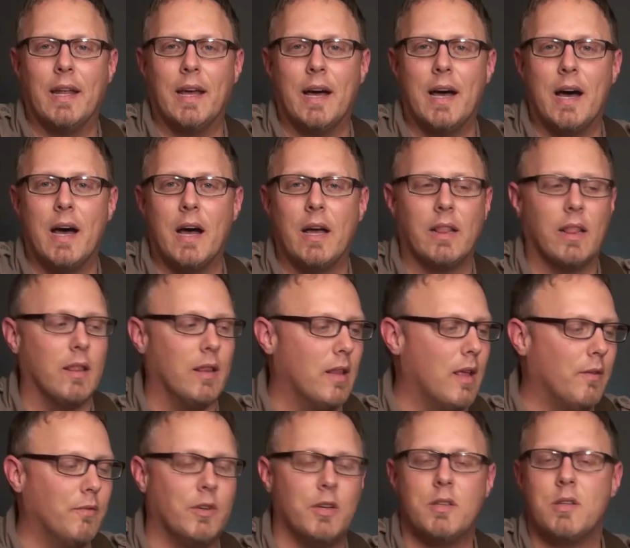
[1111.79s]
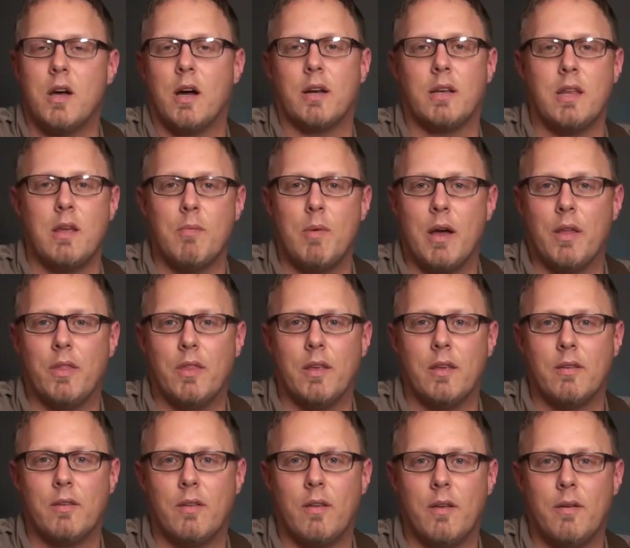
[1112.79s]
I'd love to talk to you about
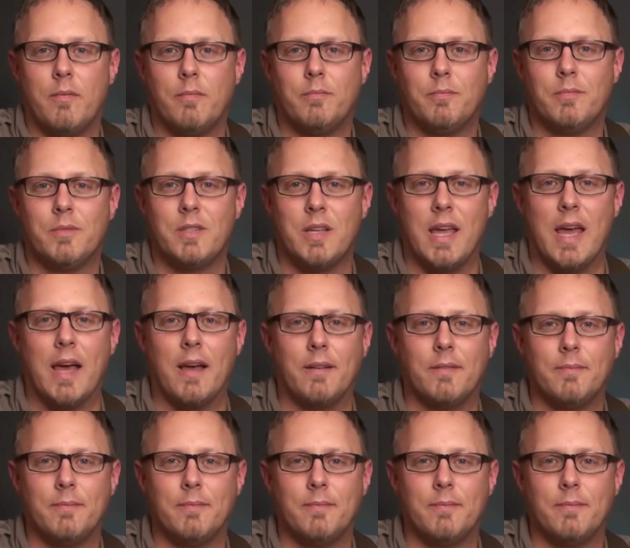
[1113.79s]
this. See ya.